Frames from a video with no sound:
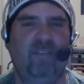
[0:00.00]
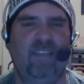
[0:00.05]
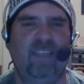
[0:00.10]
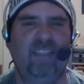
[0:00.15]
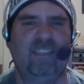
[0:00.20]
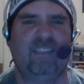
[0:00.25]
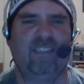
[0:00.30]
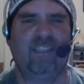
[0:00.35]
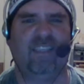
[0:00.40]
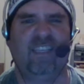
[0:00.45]

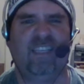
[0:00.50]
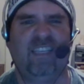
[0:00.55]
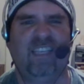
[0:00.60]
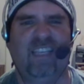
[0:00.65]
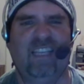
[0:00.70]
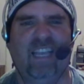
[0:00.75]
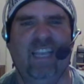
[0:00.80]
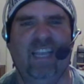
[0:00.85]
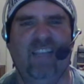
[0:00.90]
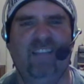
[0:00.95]
I'm gonna
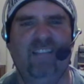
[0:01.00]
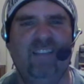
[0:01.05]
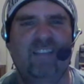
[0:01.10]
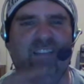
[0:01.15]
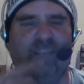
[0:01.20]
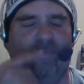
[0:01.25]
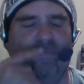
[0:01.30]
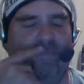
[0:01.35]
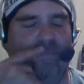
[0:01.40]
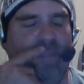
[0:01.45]
beat you up
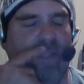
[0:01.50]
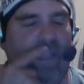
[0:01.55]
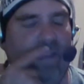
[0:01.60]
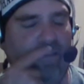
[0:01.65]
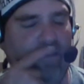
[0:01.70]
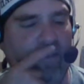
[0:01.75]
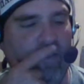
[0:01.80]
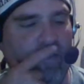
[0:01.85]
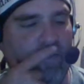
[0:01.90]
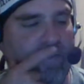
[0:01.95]
now,
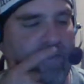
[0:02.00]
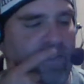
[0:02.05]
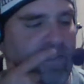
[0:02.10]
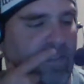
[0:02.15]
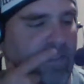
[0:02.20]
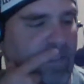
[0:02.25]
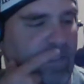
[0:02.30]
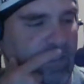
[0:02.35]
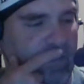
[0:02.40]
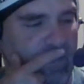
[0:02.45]
baby.
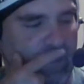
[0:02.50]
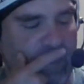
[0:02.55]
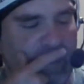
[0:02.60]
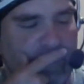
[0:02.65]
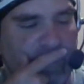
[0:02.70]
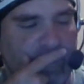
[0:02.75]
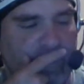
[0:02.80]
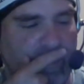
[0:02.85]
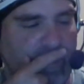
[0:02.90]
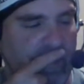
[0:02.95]

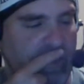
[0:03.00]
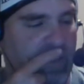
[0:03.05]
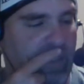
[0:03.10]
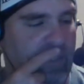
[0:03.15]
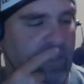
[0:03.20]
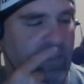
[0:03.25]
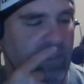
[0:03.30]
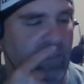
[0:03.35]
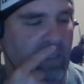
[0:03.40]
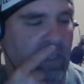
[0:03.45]

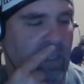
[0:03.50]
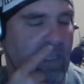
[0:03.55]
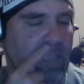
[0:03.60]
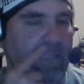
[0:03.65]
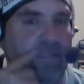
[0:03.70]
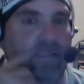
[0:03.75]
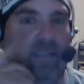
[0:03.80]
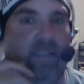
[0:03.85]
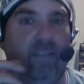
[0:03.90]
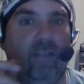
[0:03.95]
And
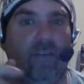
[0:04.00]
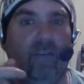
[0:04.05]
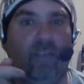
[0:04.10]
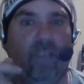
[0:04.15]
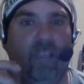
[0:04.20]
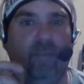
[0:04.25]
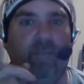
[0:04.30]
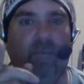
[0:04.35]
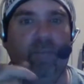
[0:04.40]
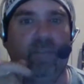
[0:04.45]
Roman
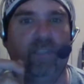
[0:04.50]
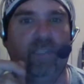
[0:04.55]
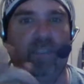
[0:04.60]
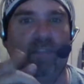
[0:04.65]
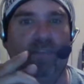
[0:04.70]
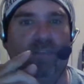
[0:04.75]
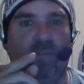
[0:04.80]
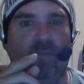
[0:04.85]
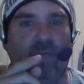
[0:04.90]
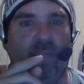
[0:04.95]
Reigns was
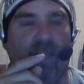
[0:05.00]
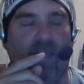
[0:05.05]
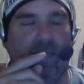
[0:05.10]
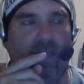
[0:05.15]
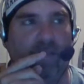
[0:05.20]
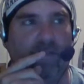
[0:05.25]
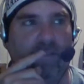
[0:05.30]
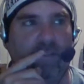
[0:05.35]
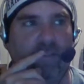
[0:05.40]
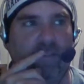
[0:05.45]
this match.
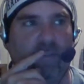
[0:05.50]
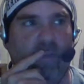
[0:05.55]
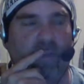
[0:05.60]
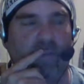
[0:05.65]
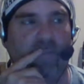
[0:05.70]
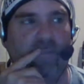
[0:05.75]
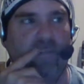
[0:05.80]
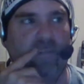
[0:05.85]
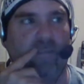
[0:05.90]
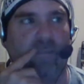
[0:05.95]
Yeah, Roman
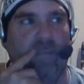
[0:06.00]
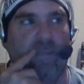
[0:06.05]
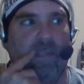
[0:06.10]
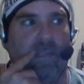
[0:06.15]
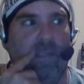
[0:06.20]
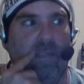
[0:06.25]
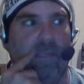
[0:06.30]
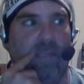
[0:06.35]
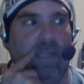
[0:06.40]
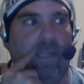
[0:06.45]
Reigns.
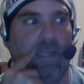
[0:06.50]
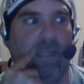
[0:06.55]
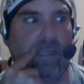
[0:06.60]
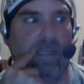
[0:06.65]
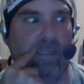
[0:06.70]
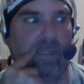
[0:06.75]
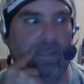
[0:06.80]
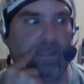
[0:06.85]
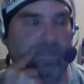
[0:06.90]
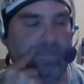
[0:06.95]
I
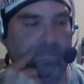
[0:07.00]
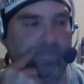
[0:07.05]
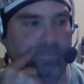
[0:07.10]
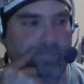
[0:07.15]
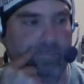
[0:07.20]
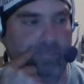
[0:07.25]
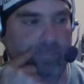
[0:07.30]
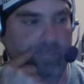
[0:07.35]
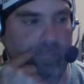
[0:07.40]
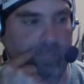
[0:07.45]
don't know.
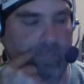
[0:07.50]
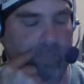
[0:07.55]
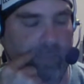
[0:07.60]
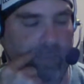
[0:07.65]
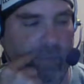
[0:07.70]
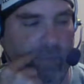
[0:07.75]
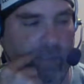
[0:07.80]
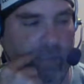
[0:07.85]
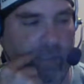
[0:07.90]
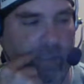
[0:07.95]
I don't know if
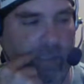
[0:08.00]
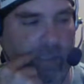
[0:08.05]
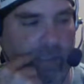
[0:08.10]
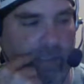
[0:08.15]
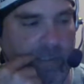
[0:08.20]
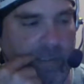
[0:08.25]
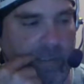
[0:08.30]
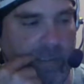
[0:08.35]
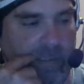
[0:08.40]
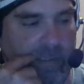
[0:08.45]
it's this is
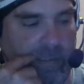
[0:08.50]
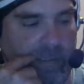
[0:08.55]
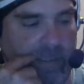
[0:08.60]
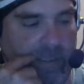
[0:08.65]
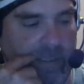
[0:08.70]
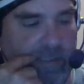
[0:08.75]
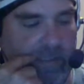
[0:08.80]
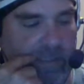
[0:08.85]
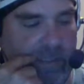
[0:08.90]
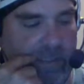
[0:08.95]
chemo
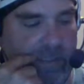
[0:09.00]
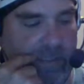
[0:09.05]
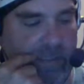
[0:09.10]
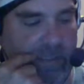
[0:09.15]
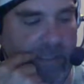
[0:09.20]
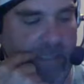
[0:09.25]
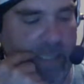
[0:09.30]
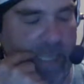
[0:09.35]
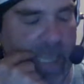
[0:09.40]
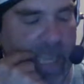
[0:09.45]
medication
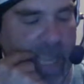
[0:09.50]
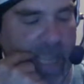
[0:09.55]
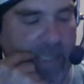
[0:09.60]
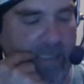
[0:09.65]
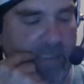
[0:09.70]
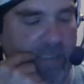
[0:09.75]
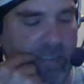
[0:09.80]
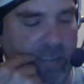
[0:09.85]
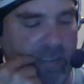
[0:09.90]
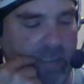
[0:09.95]
because I
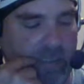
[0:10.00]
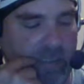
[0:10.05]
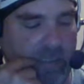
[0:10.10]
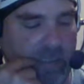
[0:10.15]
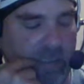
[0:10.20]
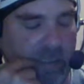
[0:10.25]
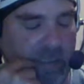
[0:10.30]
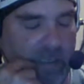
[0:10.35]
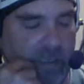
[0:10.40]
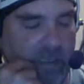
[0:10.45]
know chemo
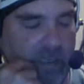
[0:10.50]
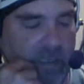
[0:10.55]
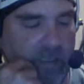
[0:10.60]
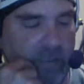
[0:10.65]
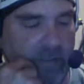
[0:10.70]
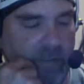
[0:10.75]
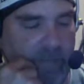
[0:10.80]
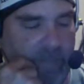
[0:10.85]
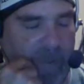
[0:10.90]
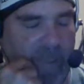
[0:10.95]
does do
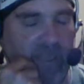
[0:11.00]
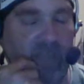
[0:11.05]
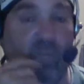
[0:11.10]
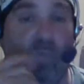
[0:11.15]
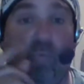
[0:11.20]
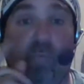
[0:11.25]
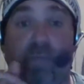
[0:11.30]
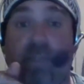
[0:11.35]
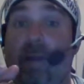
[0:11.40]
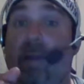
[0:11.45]
that every
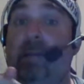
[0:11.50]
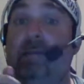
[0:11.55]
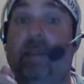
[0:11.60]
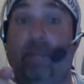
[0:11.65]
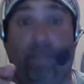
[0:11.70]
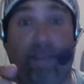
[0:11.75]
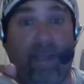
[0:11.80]
so often.